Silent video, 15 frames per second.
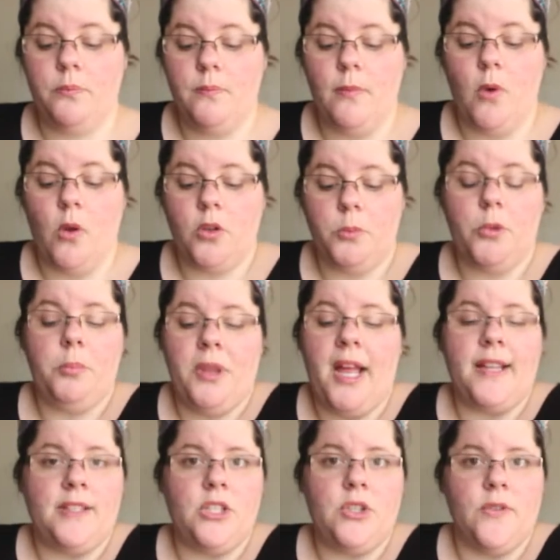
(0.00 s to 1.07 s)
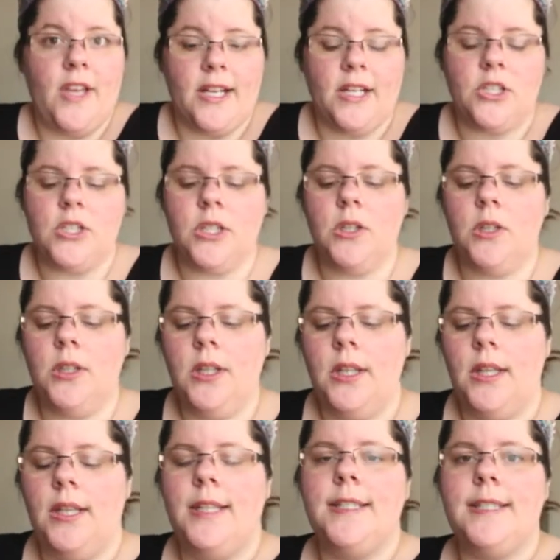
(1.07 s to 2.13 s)
that you've got to juggle,
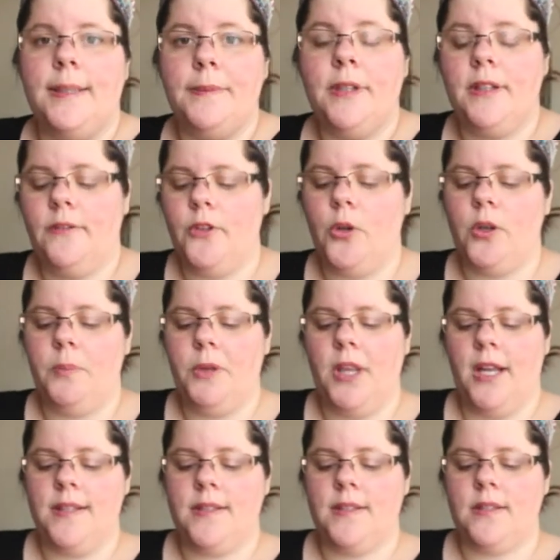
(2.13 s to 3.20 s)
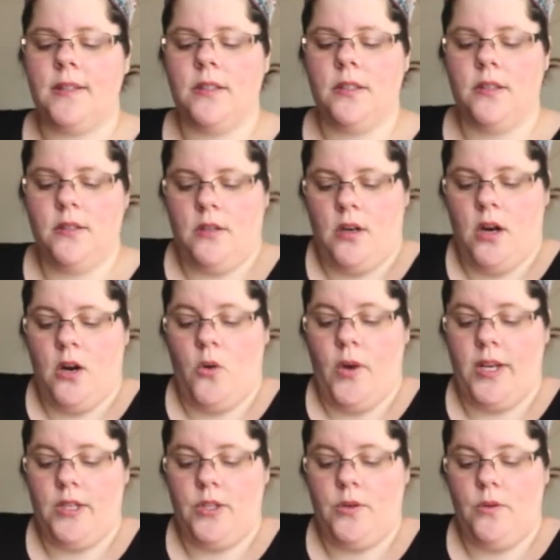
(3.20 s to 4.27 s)
some of your plots are
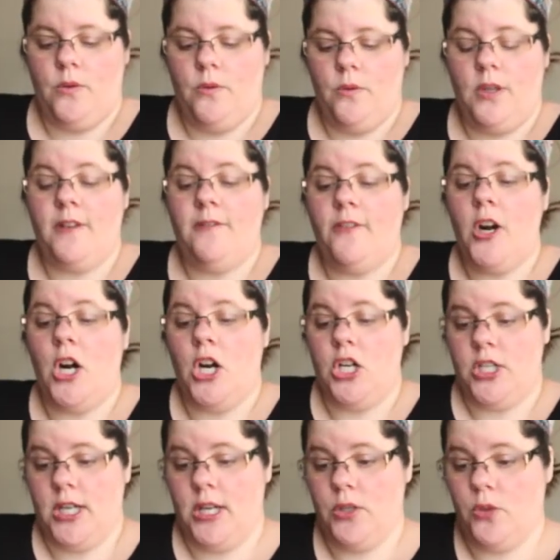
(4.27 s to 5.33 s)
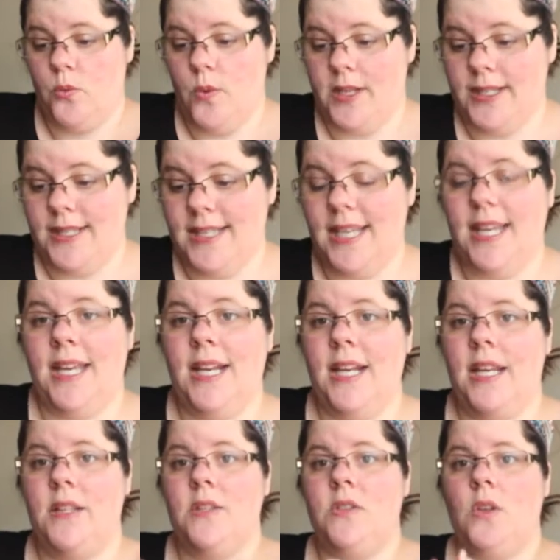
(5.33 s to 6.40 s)
going to converge into one scene,
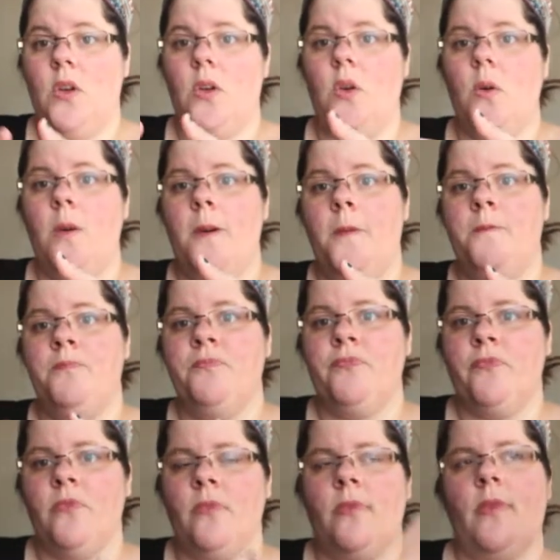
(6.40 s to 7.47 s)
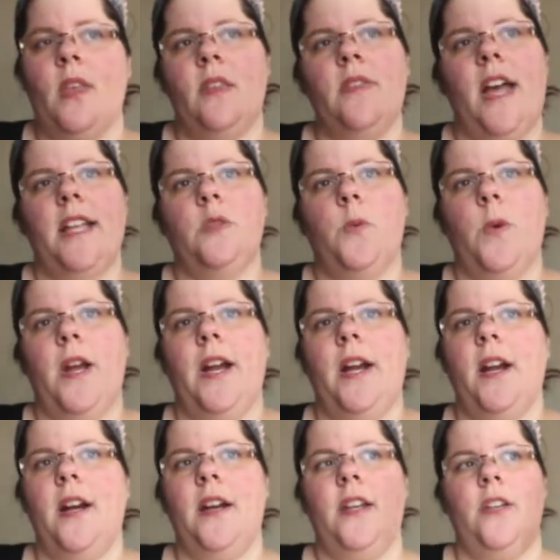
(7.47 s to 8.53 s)
and so that's
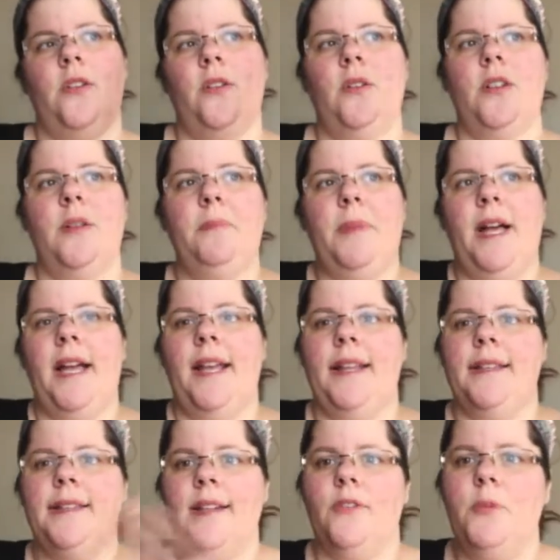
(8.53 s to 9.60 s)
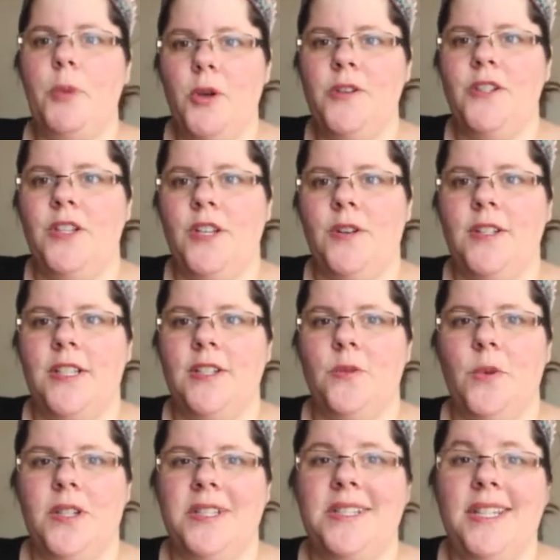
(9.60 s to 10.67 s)
where you'll combine several Post-it notes into
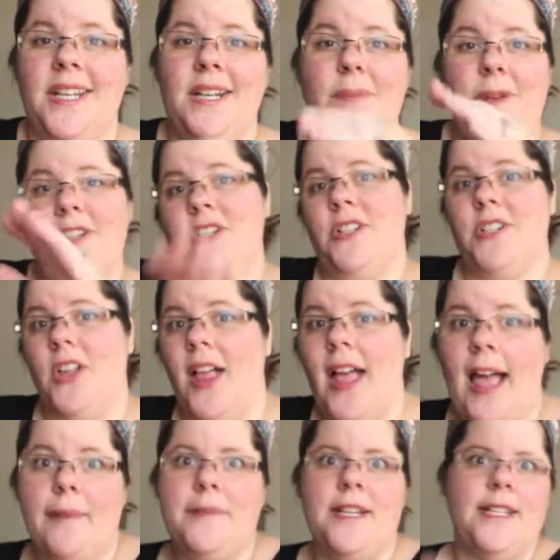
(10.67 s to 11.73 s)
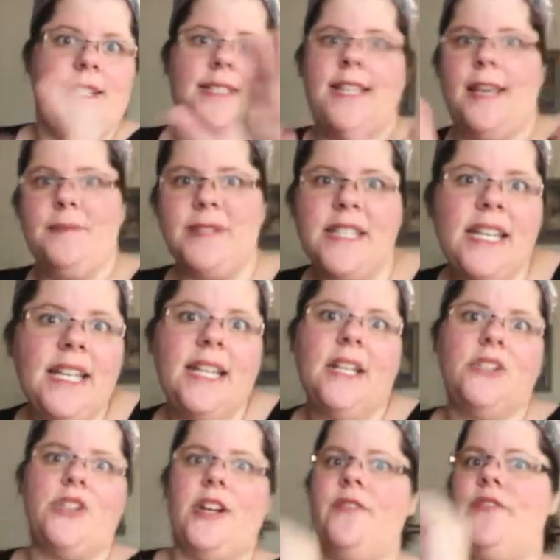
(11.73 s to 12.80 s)
one scene and make sure it's all happening in the same scene and trying